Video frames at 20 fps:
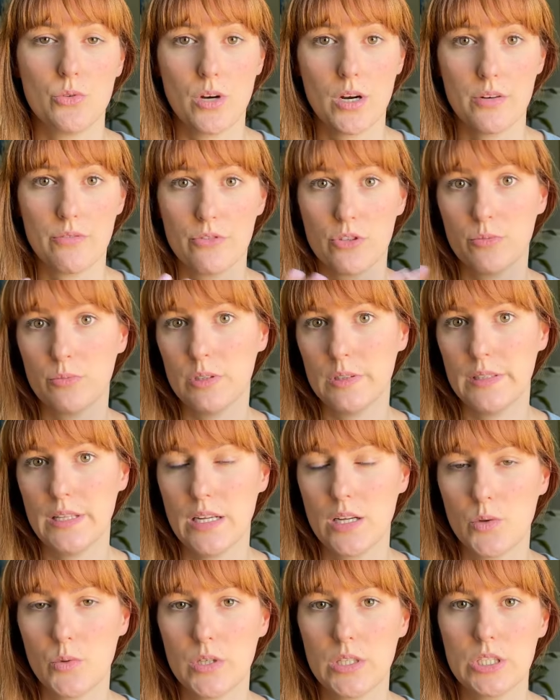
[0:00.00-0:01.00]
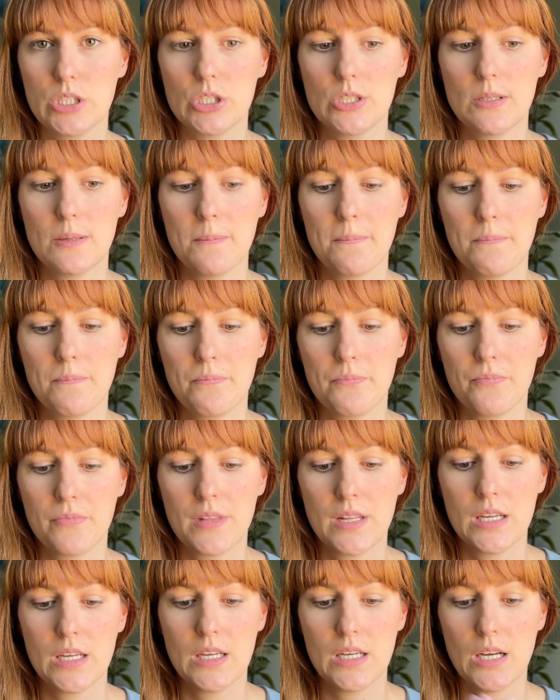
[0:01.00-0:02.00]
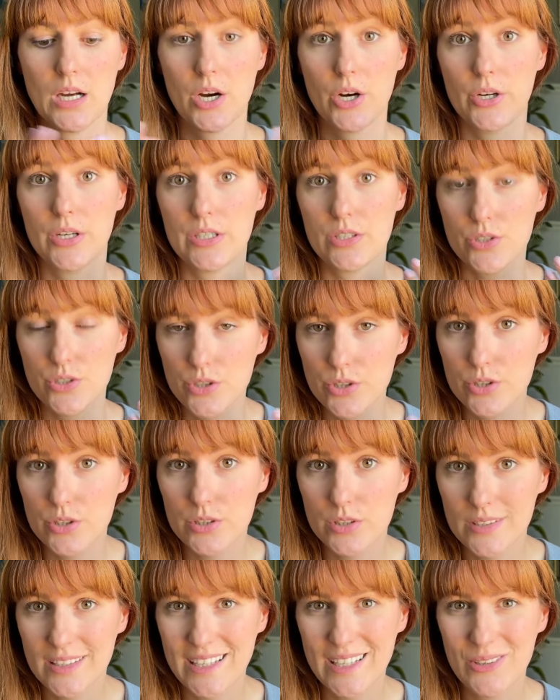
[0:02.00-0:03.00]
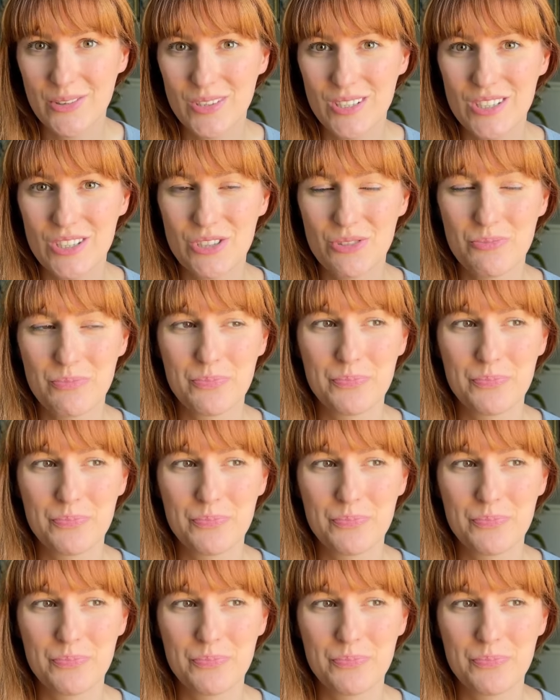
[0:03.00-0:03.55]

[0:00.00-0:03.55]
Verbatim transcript: our verbal language, our internal language.